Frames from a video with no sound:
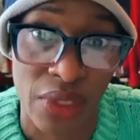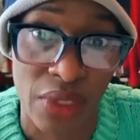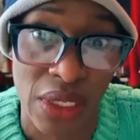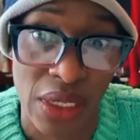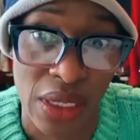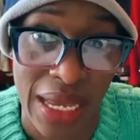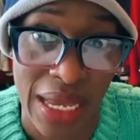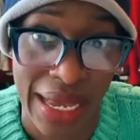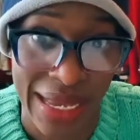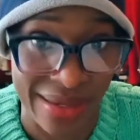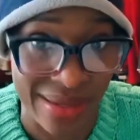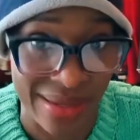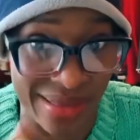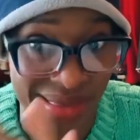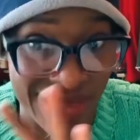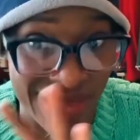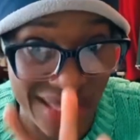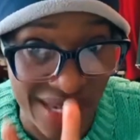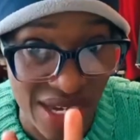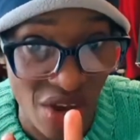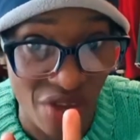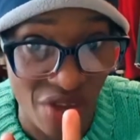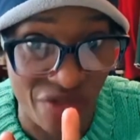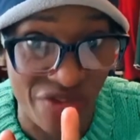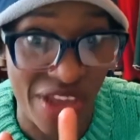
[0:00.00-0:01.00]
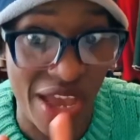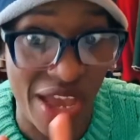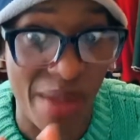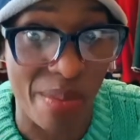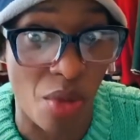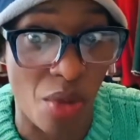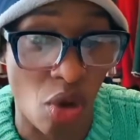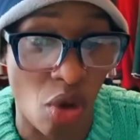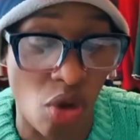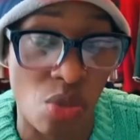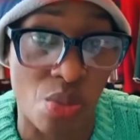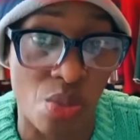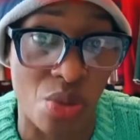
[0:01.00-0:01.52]
And 3 of them
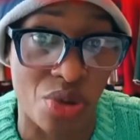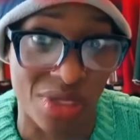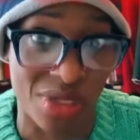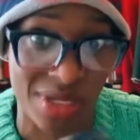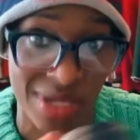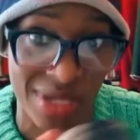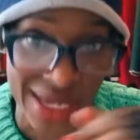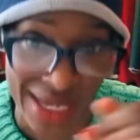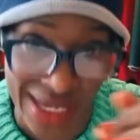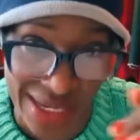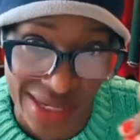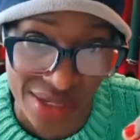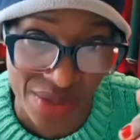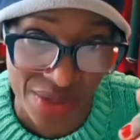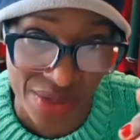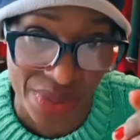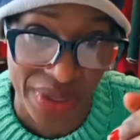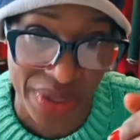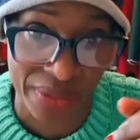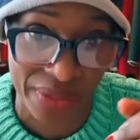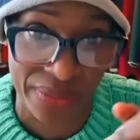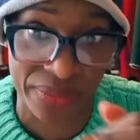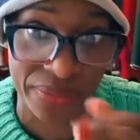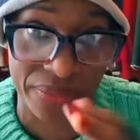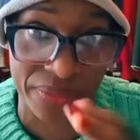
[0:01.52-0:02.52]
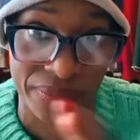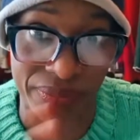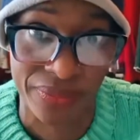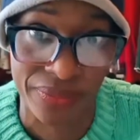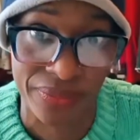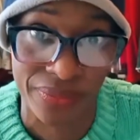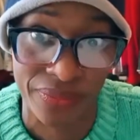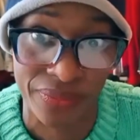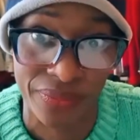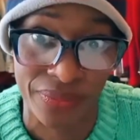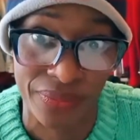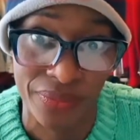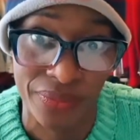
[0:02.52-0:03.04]
almost killed me.
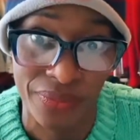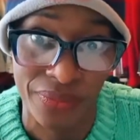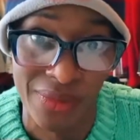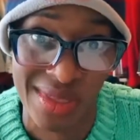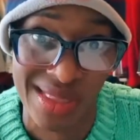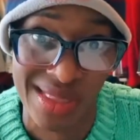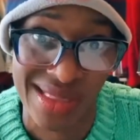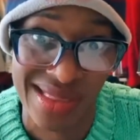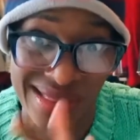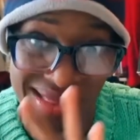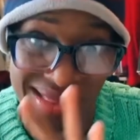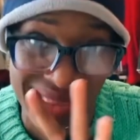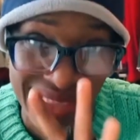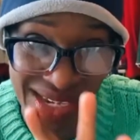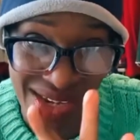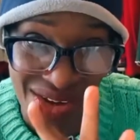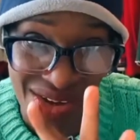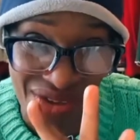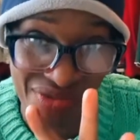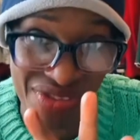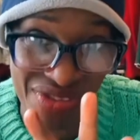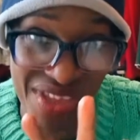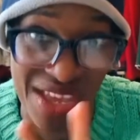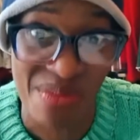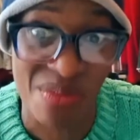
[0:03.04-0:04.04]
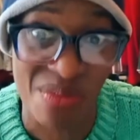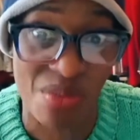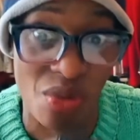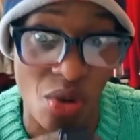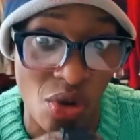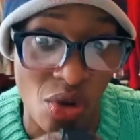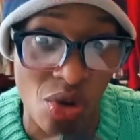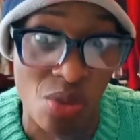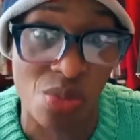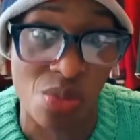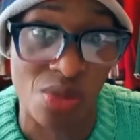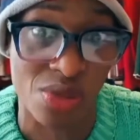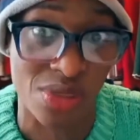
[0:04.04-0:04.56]
3 of them
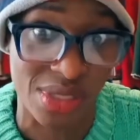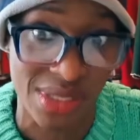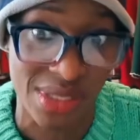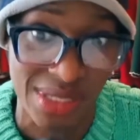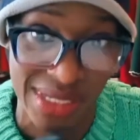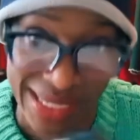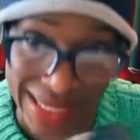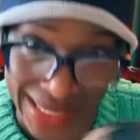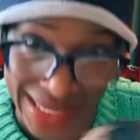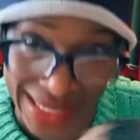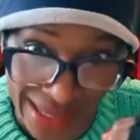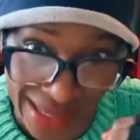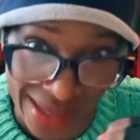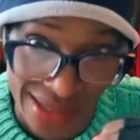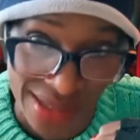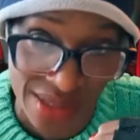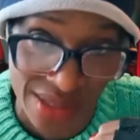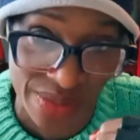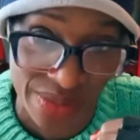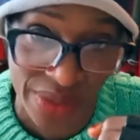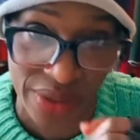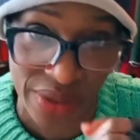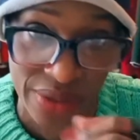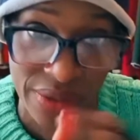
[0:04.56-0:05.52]
almost killed me.